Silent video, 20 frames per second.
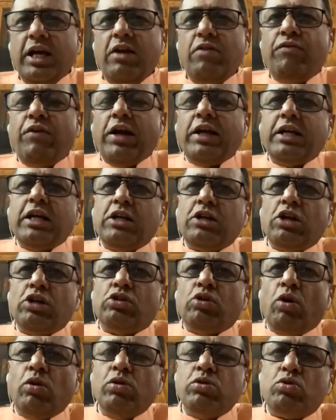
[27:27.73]
In fact, it
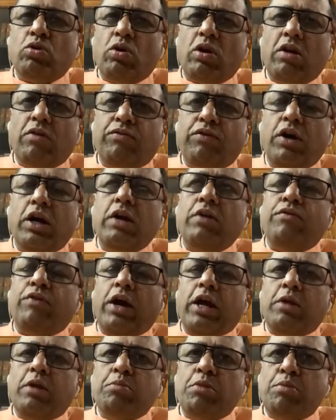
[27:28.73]
has also referred, if
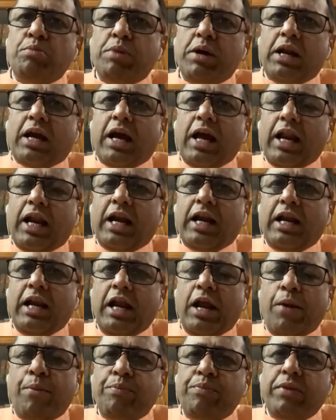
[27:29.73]
I remember
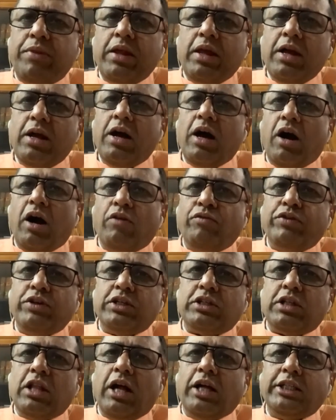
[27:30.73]
correctly, of
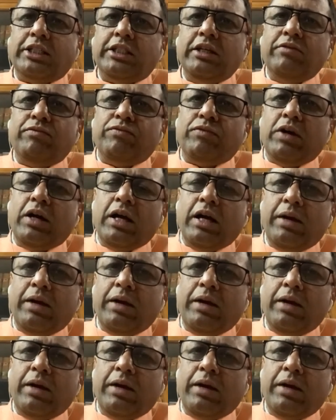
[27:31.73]
His Lordship